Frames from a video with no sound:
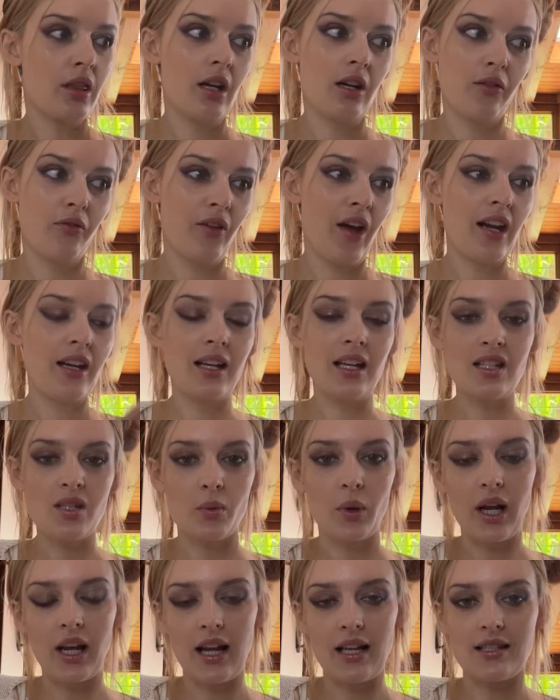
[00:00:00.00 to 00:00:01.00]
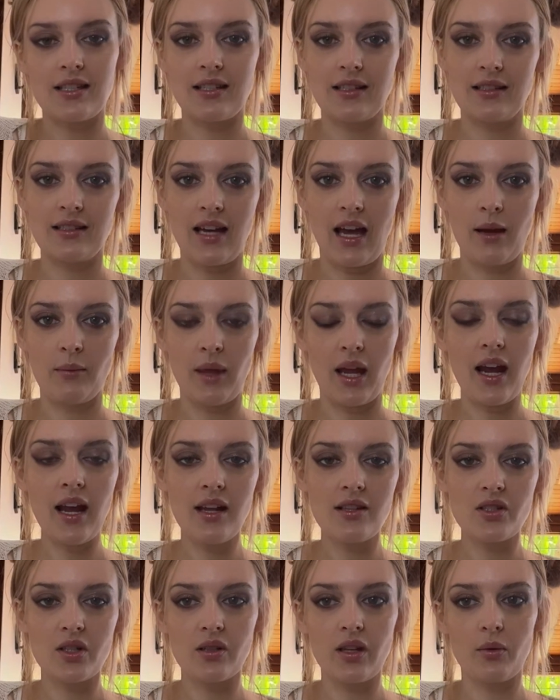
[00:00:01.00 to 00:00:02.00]
defendants, when it gets to the time they
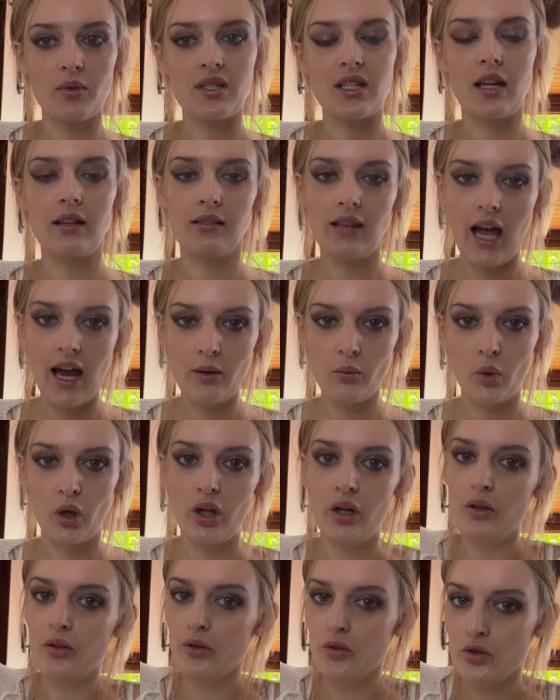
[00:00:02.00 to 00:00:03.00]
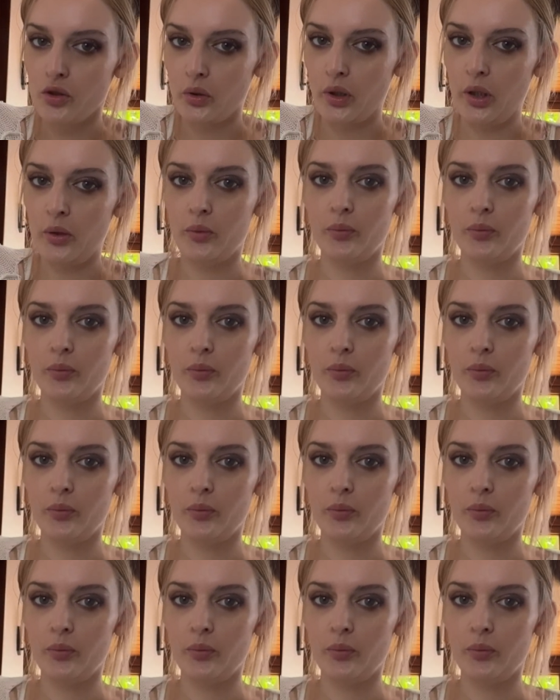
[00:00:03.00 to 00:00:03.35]
answer, they will say line one, true.